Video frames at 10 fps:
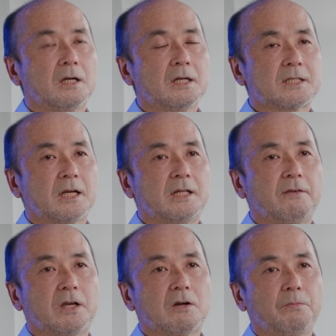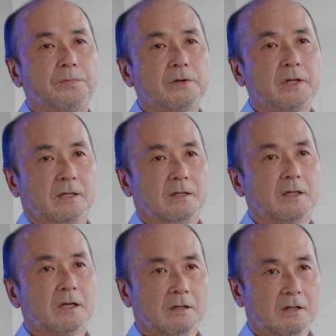scientific computing
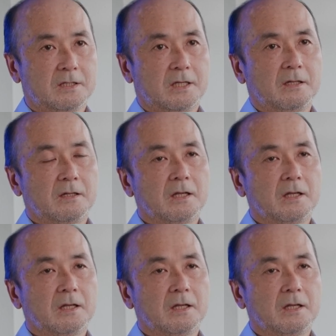technology.